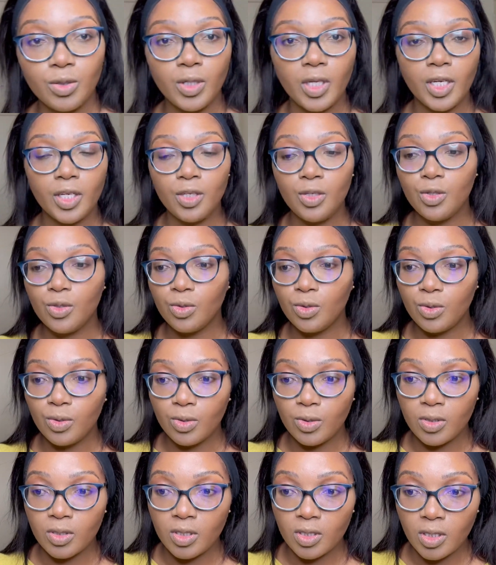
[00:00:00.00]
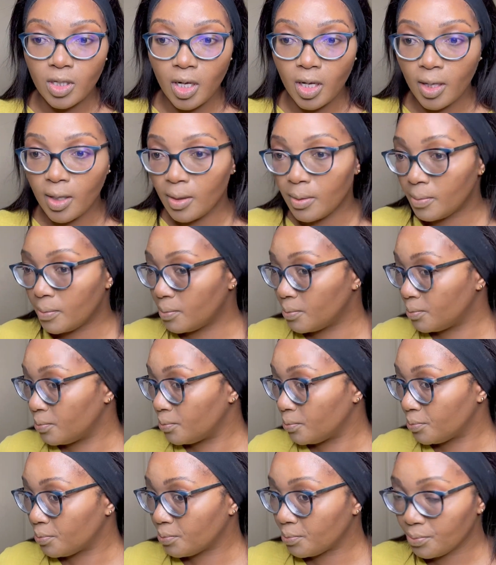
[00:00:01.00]
can use
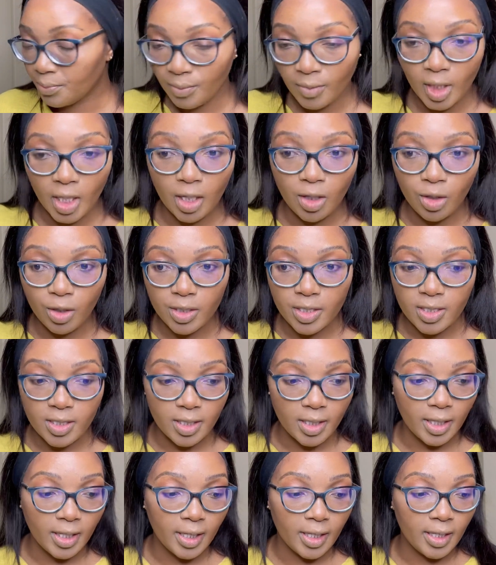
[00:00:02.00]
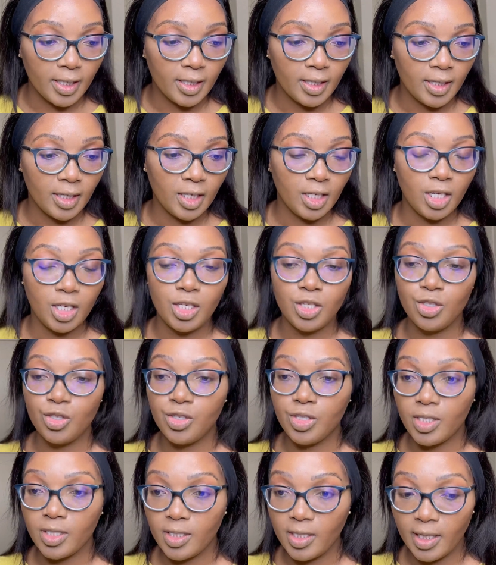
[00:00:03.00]
a concealer to
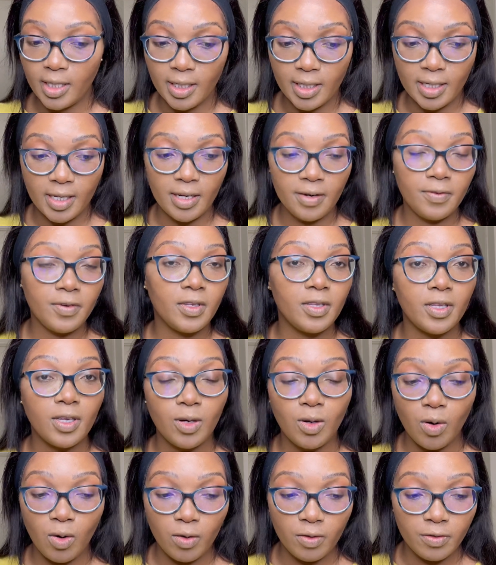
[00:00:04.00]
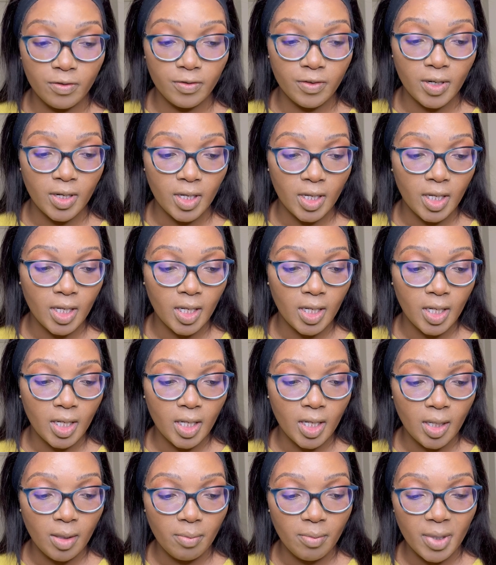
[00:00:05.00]
just clean everything off,
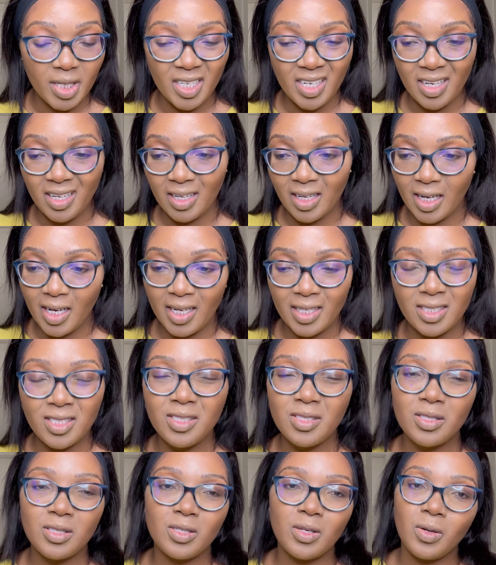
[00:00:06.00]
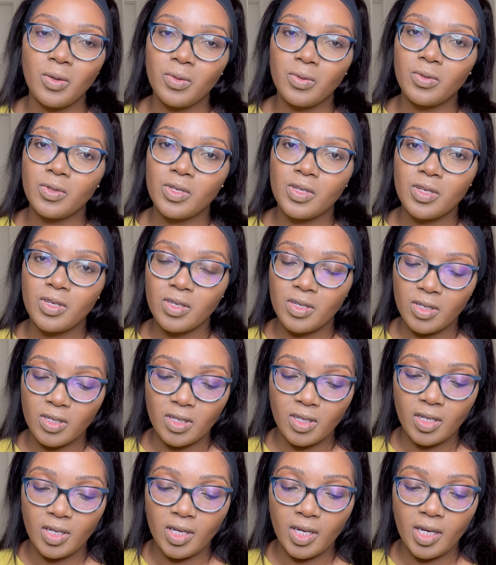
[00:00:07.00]
but I just don't.
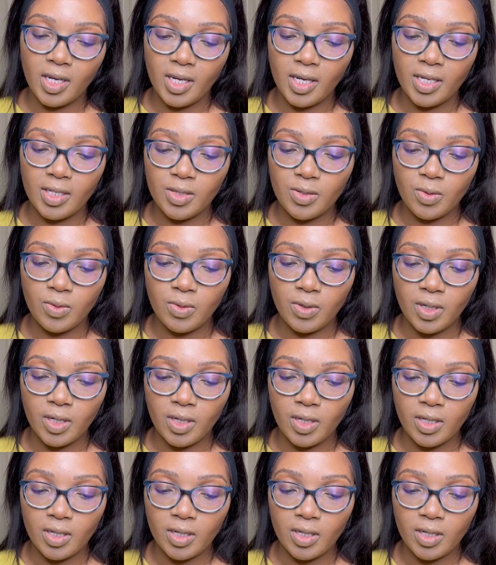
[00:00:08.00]
I don't